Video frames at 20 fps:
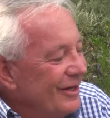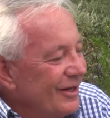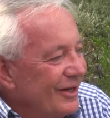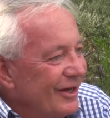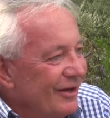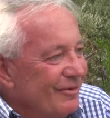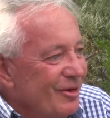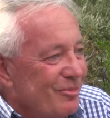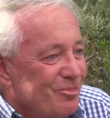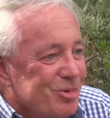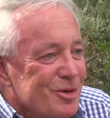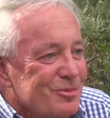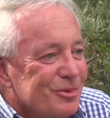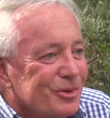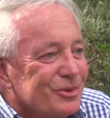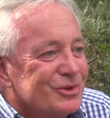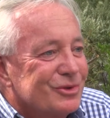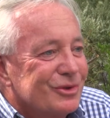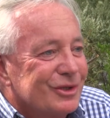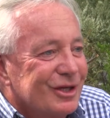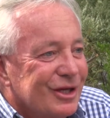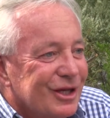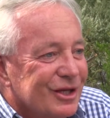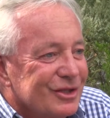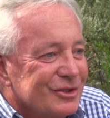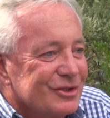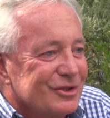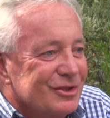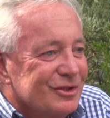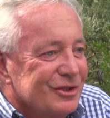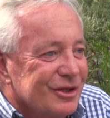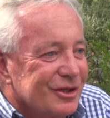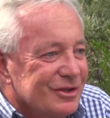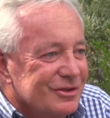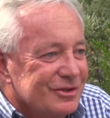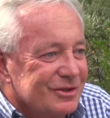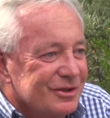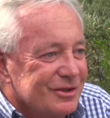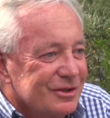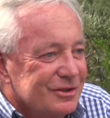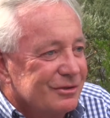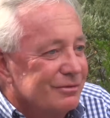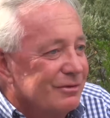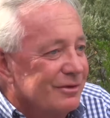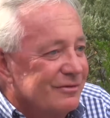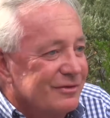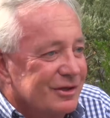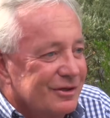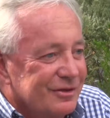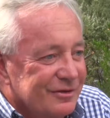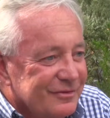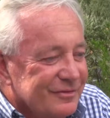and people should get out and see those. They're terrific.